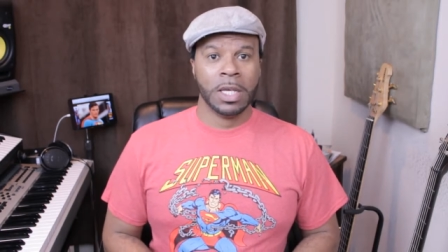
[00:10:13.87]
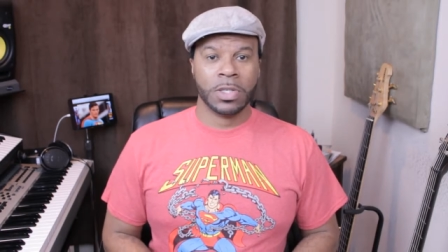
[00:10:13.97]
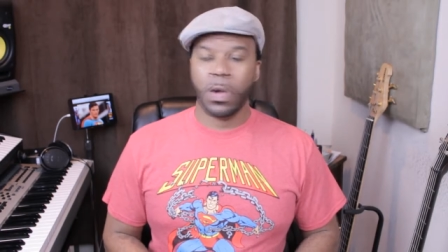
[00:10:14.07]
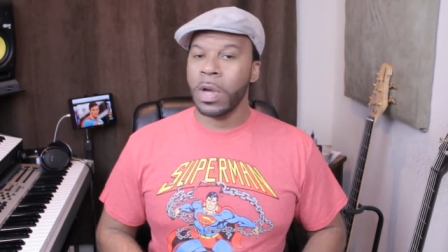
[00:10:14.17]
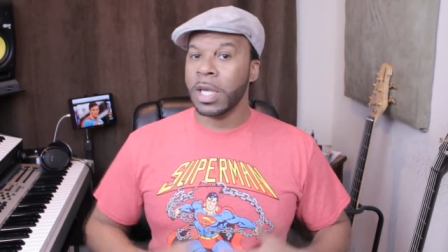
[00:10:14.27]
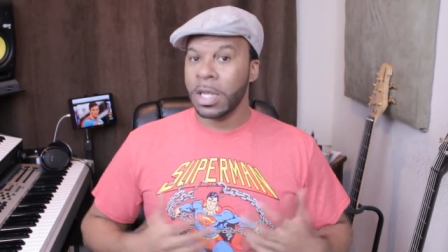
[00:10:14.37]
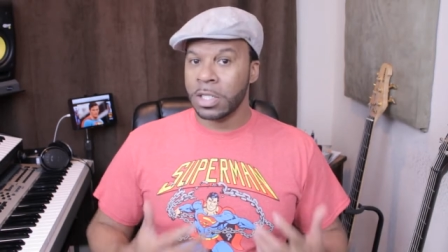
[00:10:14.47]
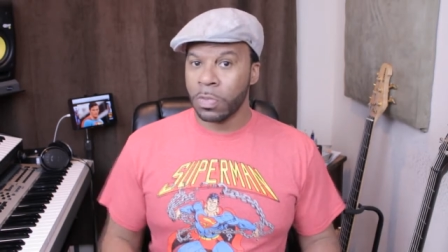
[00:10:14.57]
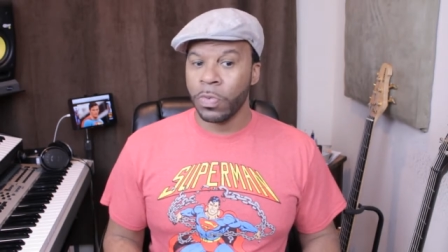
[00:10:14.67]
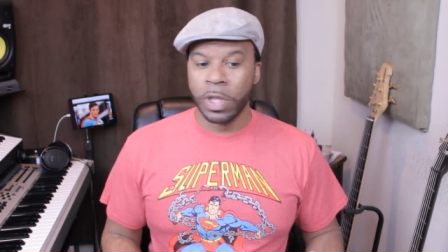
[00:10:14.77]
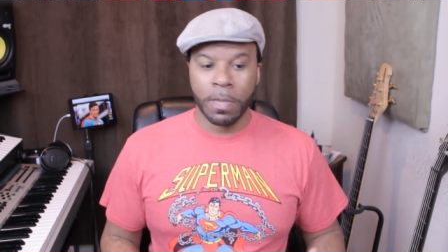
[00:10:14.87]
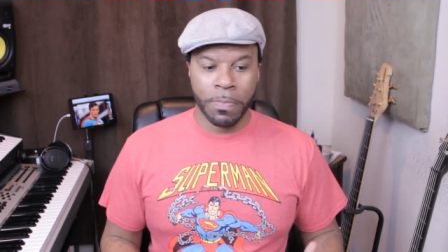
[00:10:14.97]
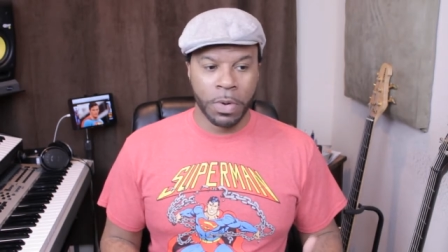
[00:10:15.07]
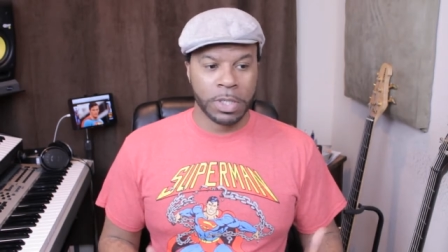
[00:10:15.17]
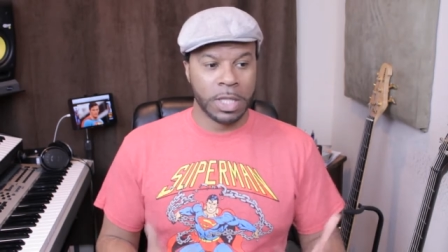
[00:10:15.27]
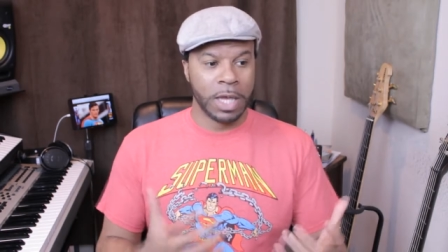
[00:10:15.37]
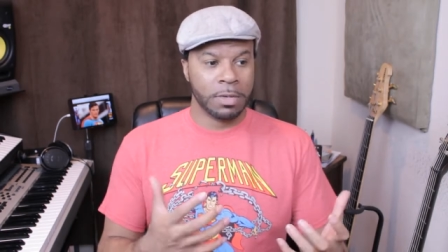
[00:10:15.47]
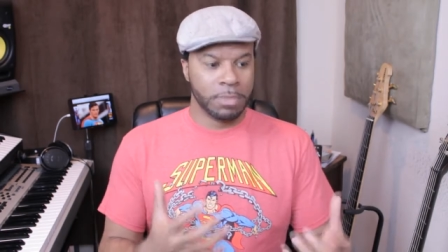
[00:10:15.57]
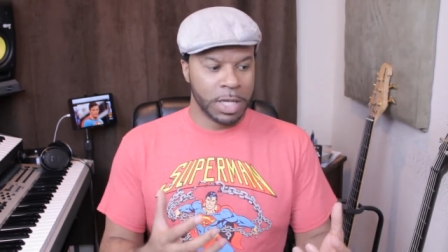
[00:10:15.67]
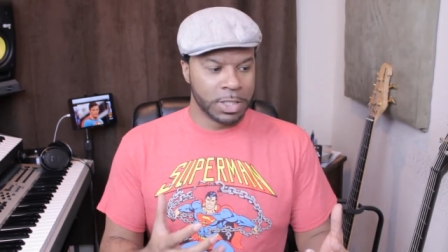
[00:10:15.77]
So again, it's really important
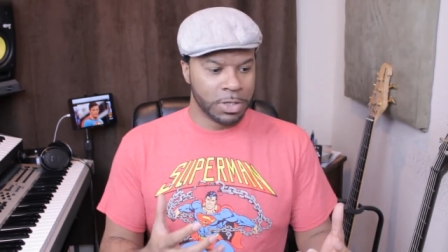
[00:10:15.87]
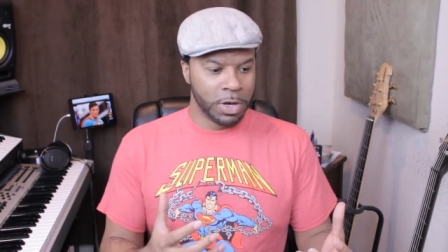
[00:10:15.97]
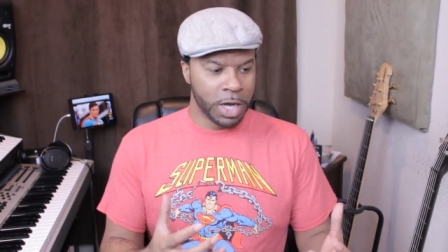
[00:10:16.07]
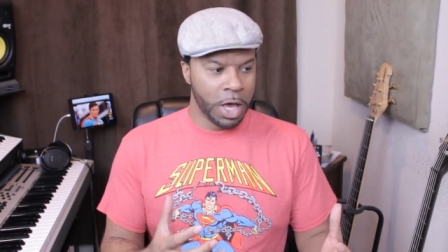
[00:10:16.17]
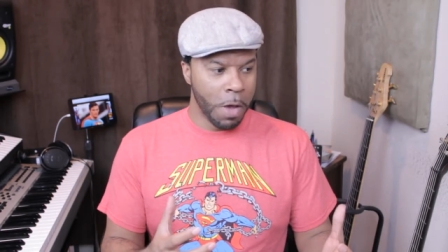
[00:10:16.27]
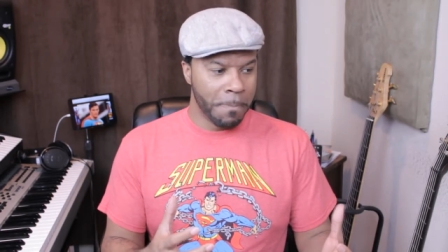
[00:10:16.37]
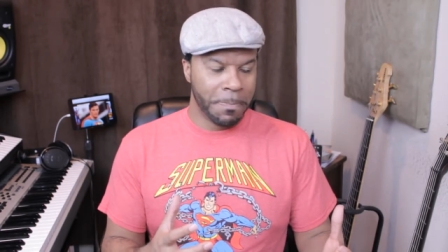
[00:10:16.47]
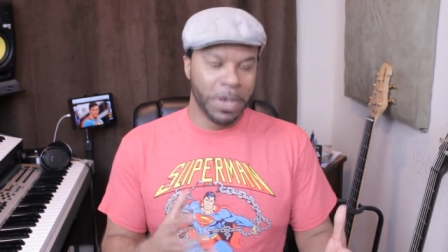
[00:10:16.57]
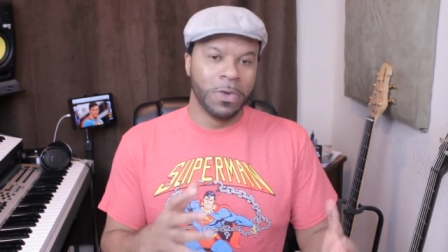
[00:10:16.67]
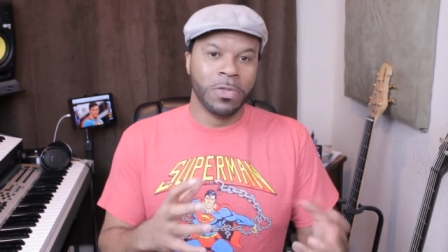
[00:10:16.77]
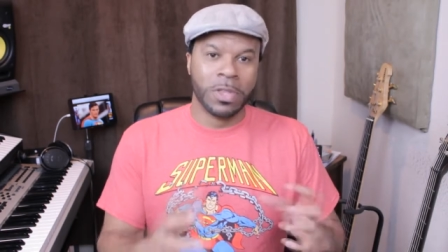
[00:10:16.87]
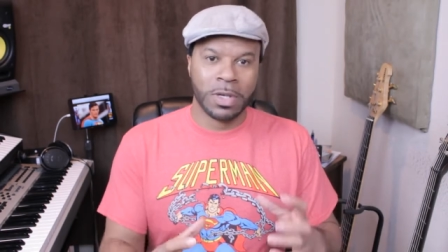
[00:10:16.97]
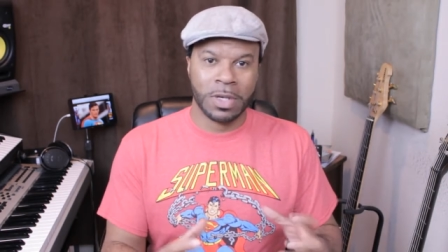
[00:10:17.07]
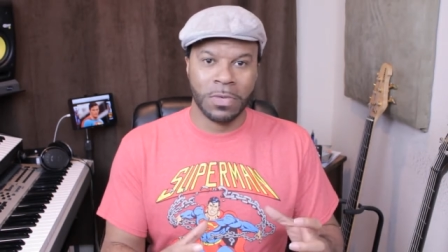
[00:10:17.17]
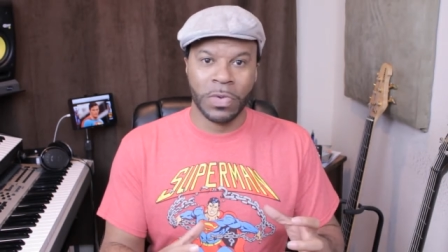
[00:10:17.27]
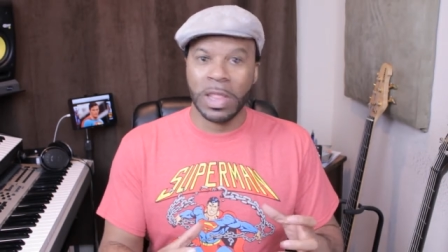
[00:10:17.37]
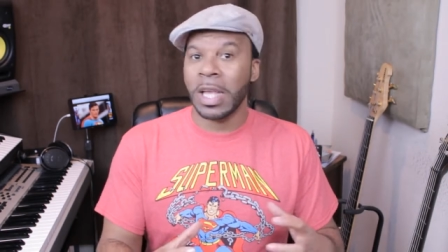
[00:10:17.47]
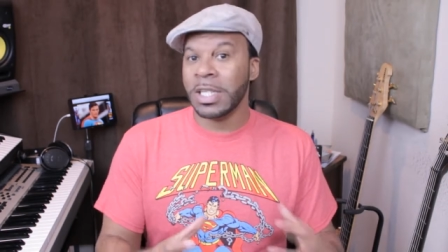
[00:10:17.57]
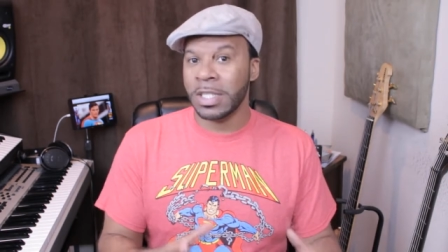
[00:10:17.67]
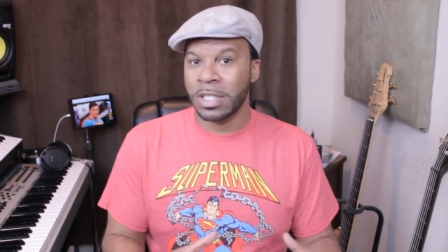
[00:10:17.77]
that's going to help build the
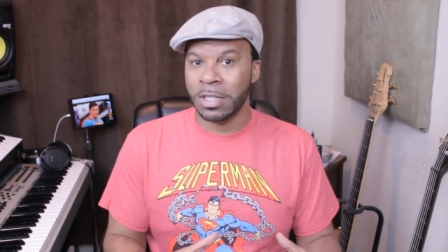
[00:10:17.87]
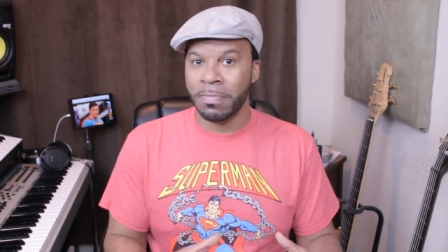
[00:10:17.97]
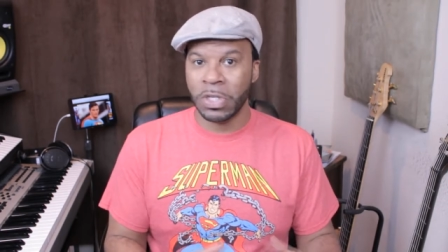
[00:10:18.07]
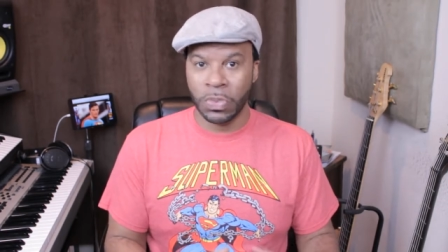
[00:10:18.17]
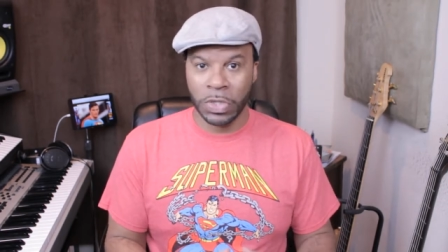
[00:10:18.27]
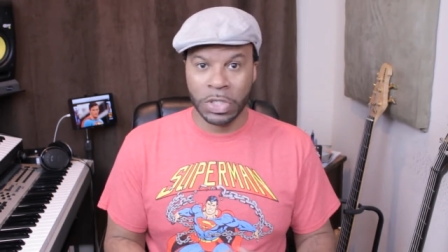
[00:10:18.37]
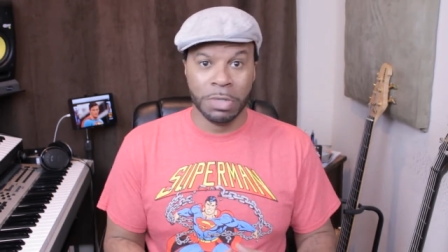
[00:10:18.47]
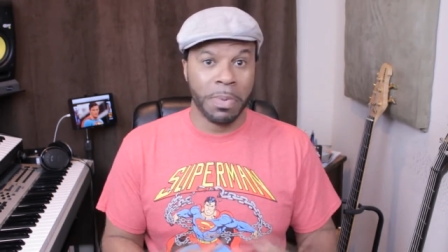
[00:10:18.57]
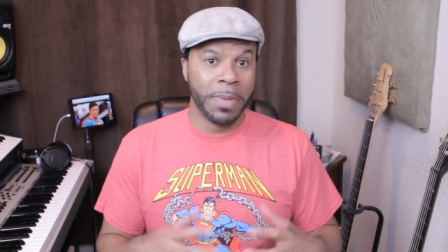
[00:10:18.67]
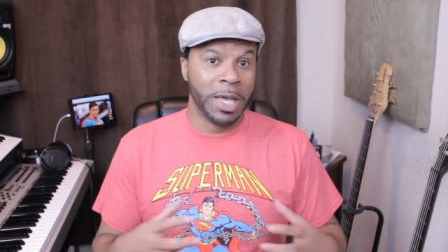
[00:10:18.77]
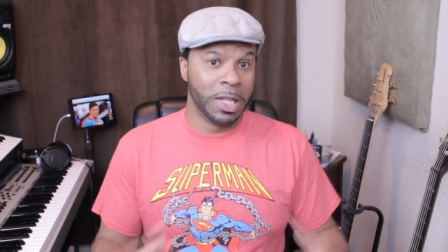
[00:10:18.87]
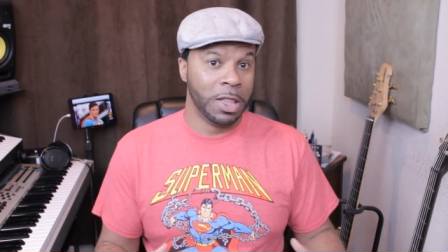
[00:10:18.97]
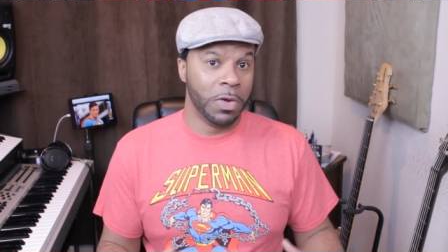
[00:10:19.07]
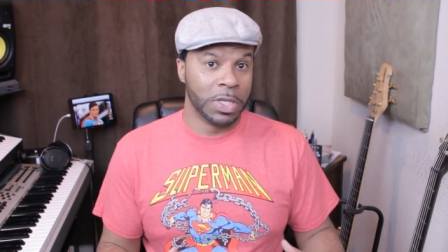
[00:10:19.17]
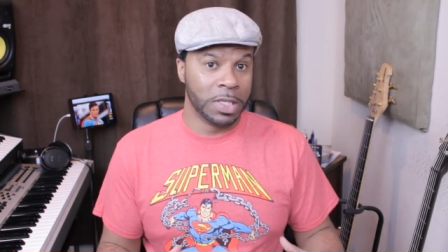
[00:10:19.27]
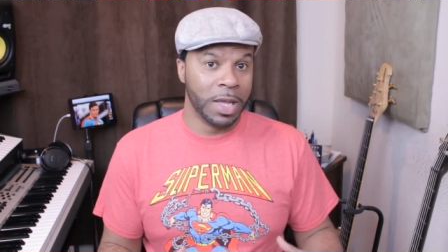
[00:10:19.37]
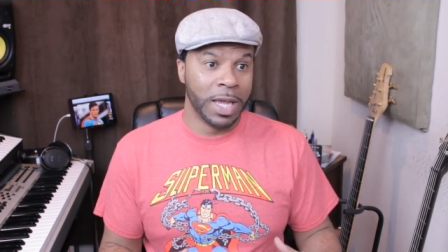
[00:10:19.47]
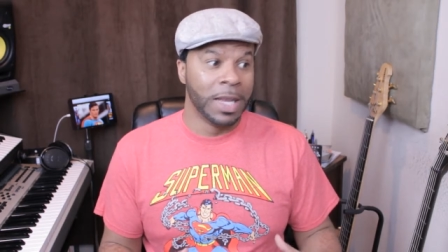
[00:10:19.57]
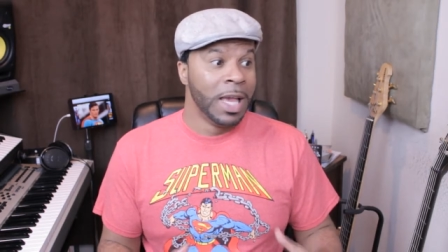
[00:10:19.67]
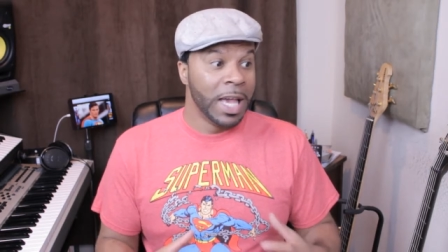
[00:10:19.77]
relationship between Superman and Lois
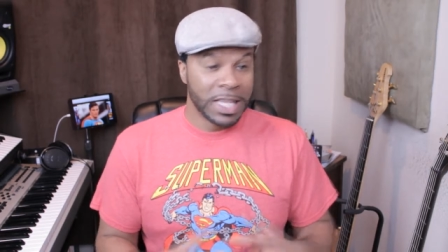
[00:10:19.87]
Lane.